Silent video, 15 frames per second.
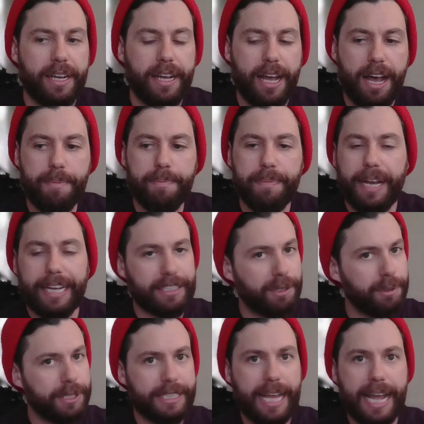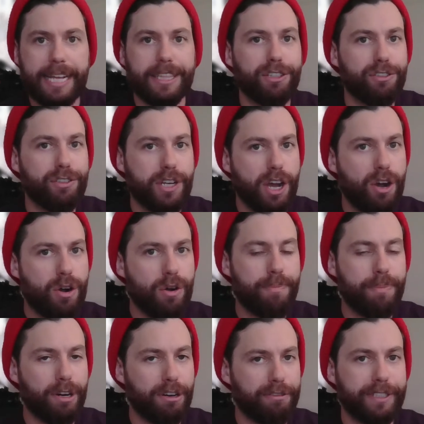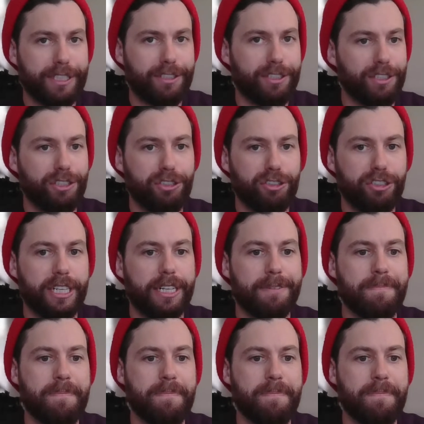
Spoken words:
as I was saying, there's no perfect solution.